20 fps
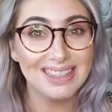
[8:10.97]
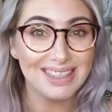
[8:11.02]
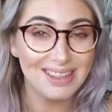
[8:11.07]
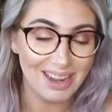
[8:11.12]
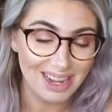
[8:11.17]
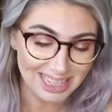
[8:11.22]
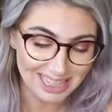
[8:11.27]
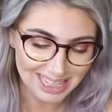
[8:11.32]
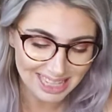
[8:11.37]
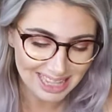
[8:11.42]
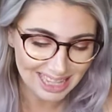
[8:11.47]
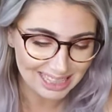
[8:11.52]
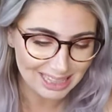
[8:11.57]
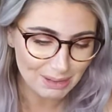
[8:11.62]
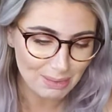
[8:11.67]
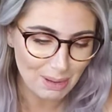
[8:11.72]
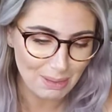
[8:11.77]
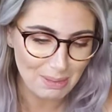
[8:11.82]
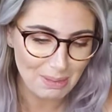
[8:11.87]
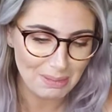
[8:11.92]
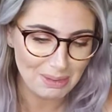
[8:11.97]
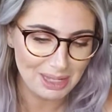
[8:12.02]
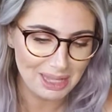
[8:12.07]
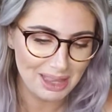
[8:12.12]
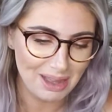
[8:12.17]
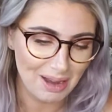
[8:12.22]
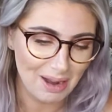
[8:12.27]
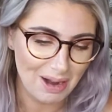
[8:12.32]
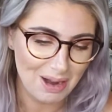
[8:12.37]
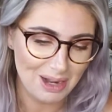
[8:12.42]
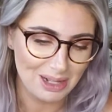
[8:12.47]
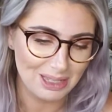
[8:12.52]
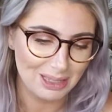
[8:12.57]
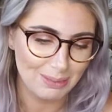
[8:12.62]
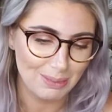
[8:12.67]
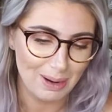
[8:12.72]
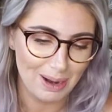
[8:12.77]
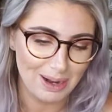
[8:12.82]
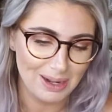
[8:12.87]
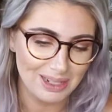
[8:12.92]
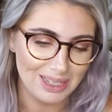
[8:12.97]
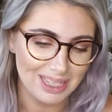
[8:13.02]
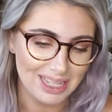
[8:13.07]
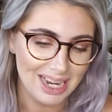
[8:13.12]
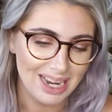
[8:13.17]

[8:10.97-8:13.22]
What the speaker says: So I'd say that's probably the hardest part.